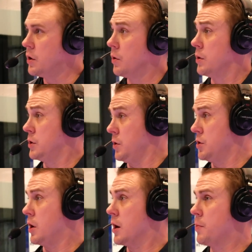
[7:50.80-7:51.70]
you
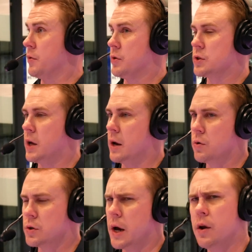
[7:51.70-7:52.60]
talk about those sliding doors.